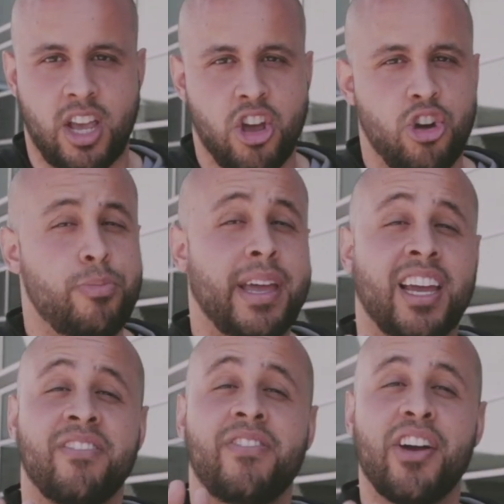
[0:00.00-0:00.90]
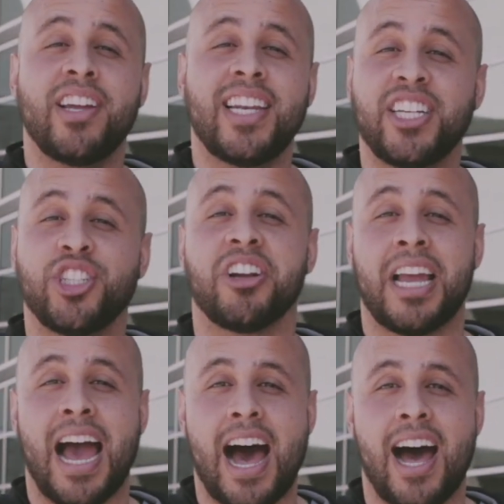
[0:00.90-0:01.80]
who being in very nature
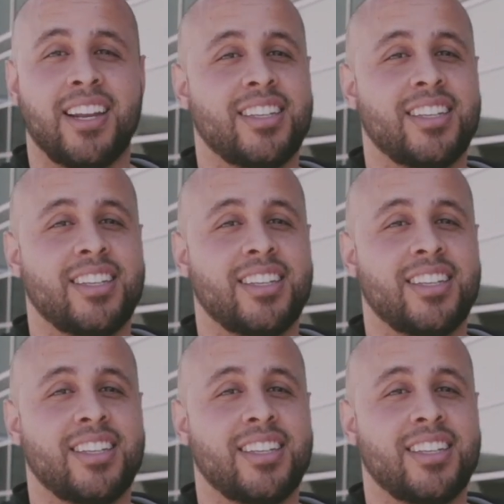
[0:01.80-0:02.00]
God,